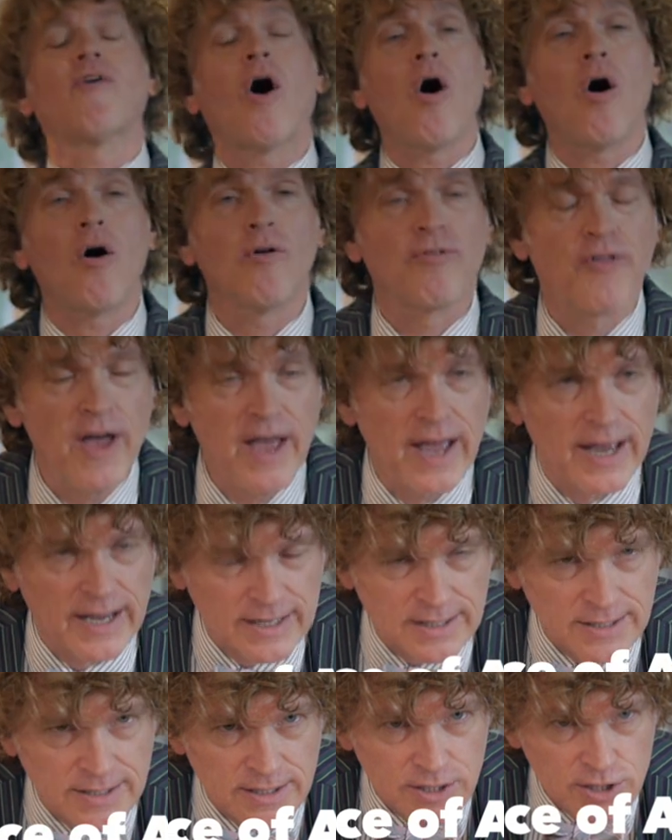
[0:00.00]
all things,
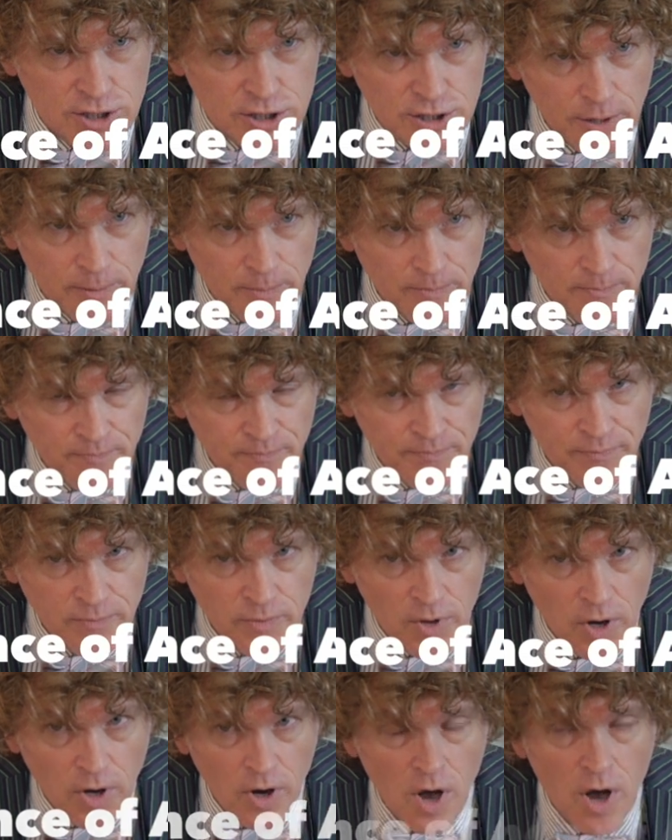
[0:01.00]
of all things
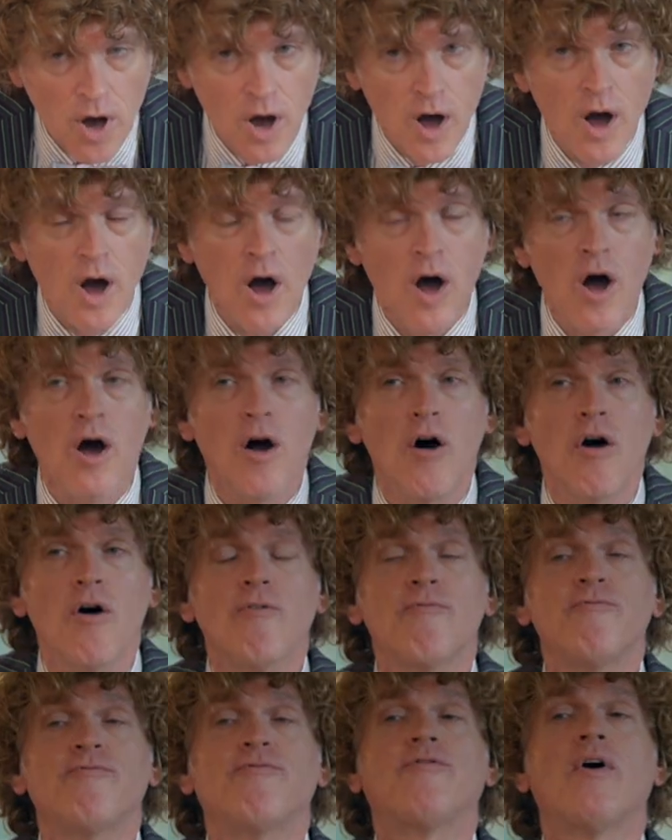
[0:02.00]

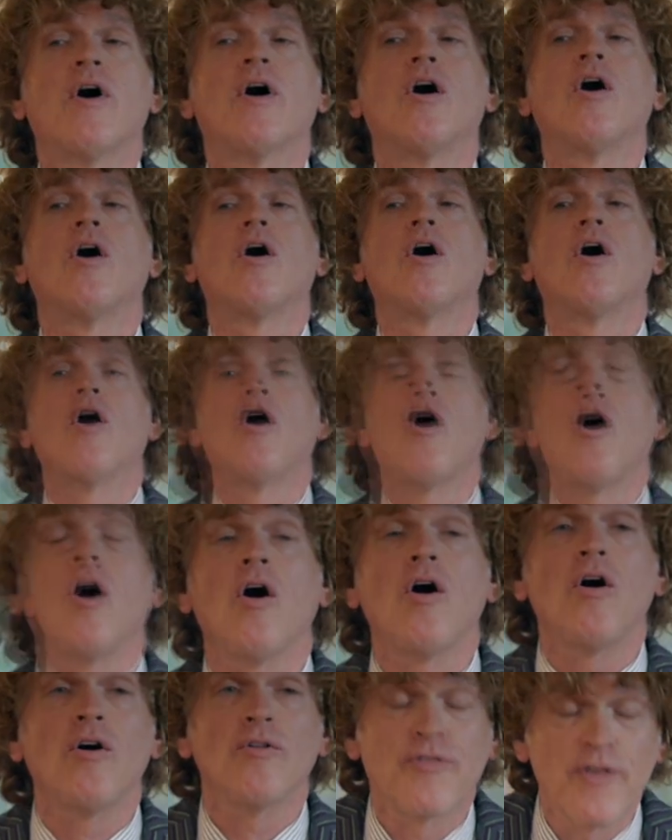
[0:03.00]
of
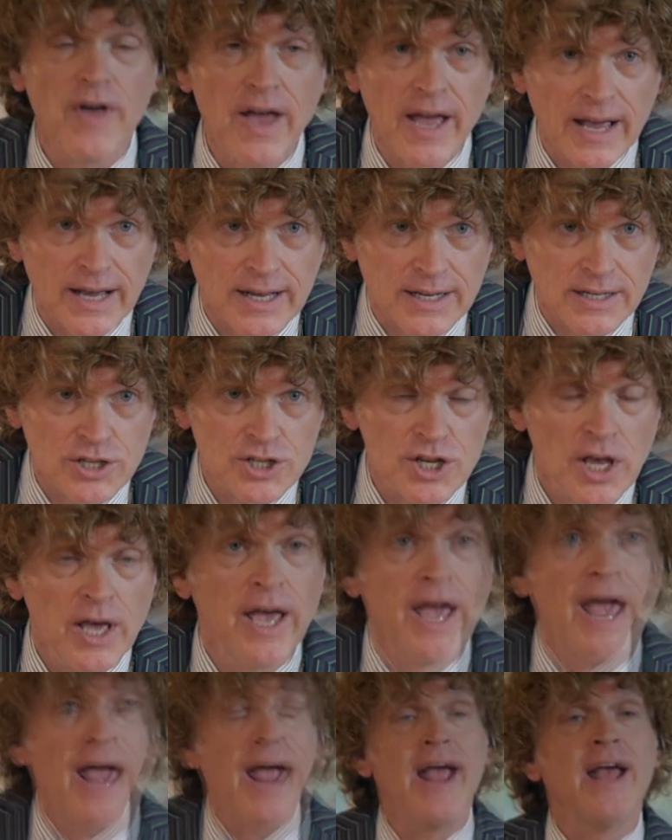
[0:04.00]
all things
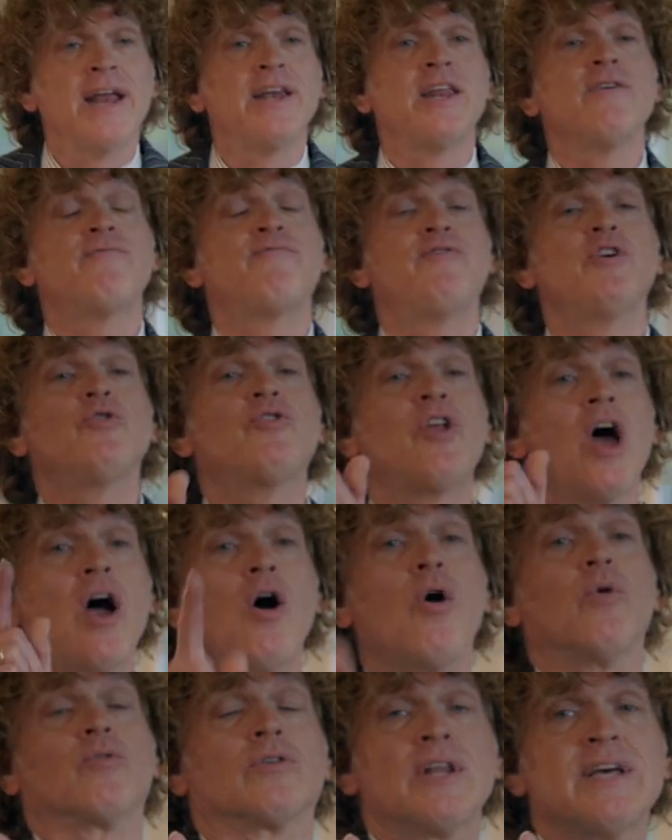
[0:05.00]
and if you
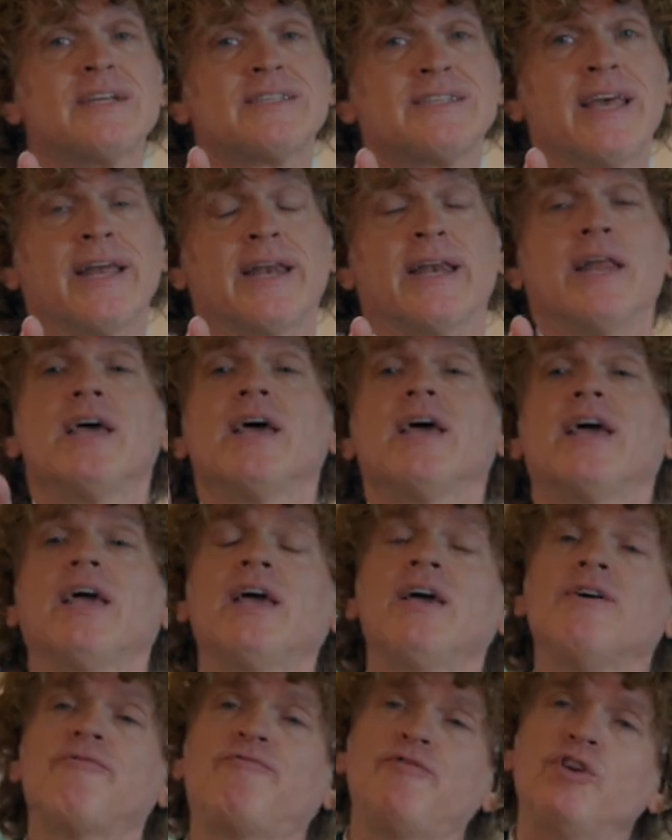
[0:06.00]
don't listen
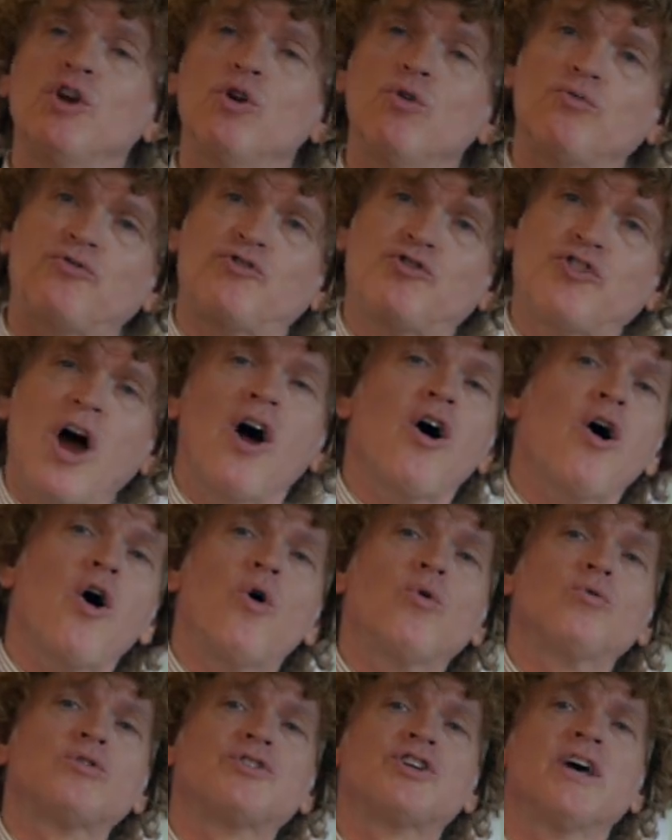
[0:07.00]
if you
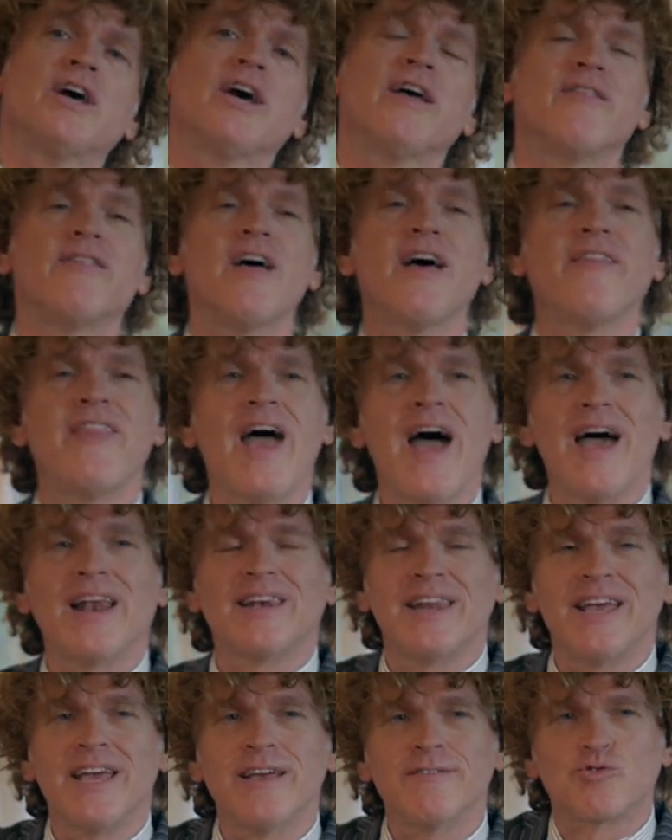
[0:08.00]
don't then
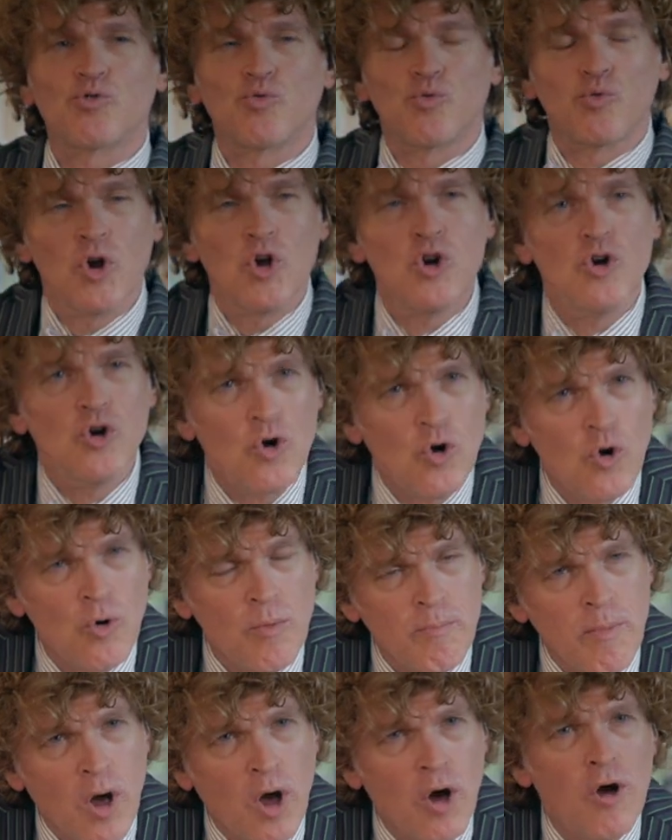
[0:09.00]
that leaves
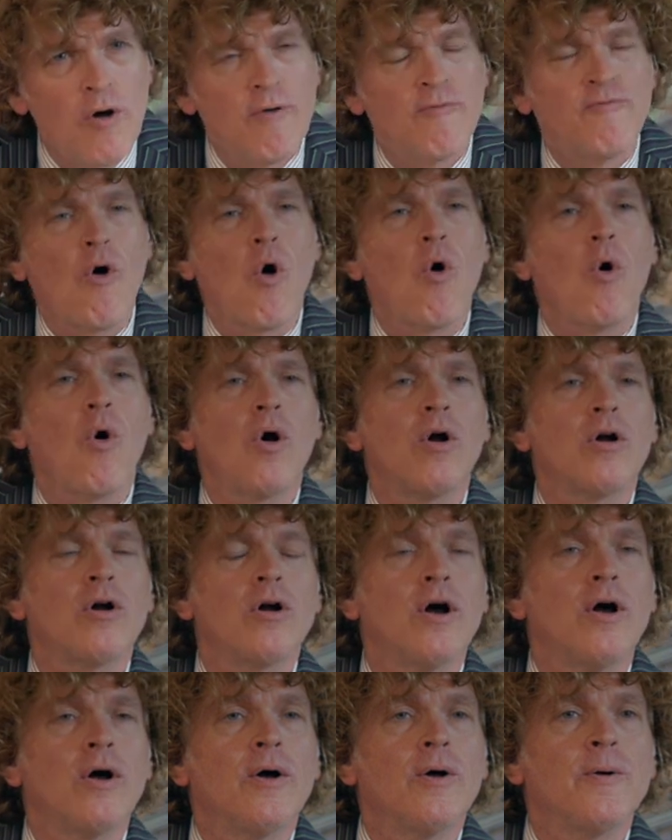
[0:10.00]
room
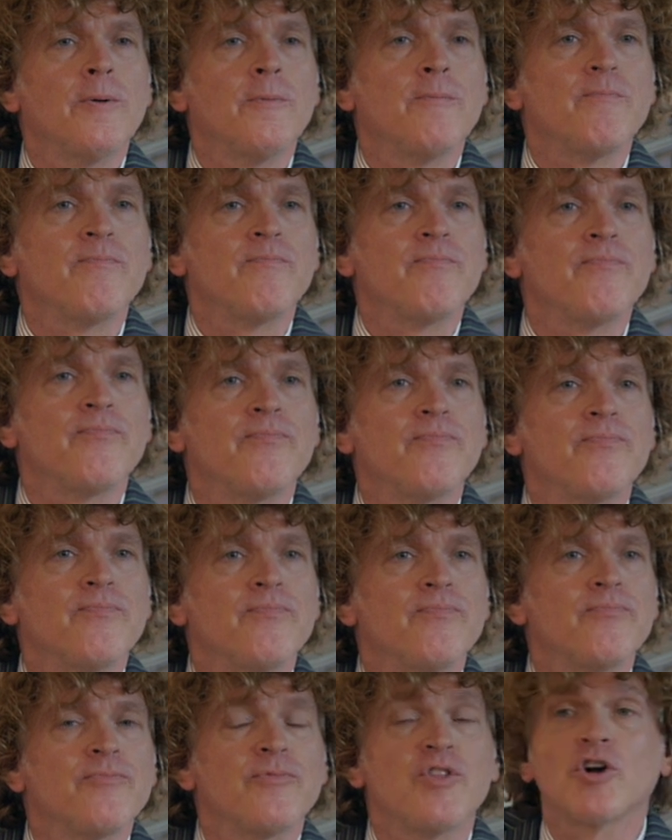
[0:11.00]
for
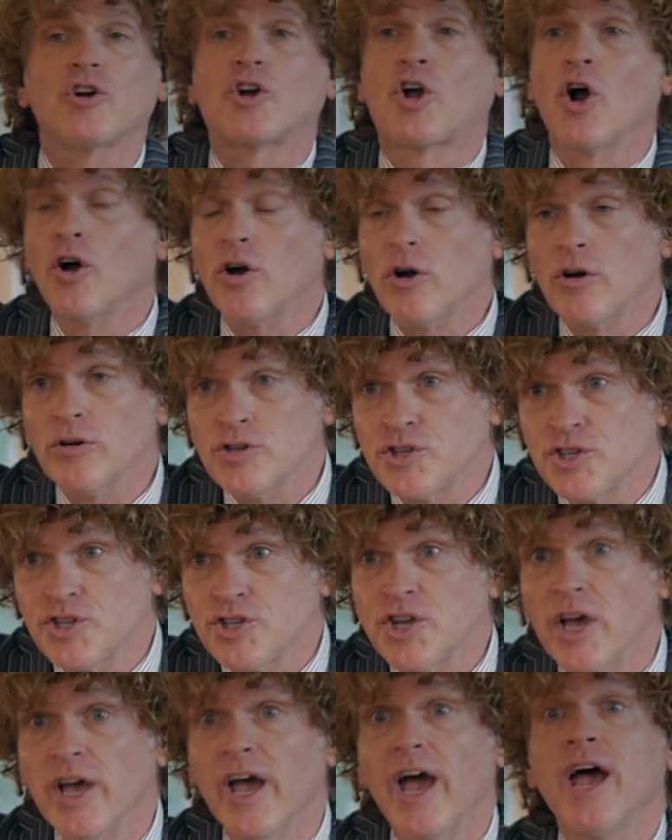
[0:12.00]
the
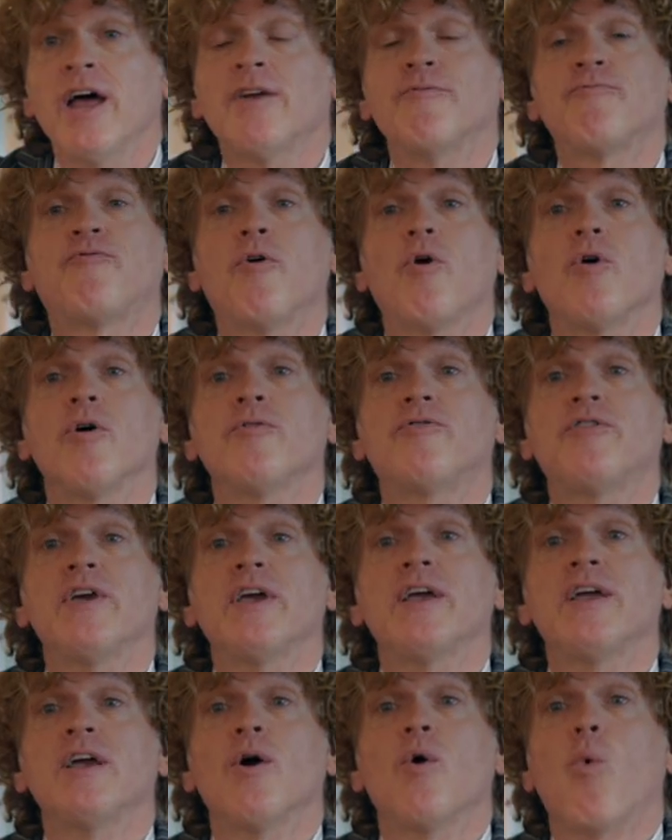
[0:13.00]
curse and for the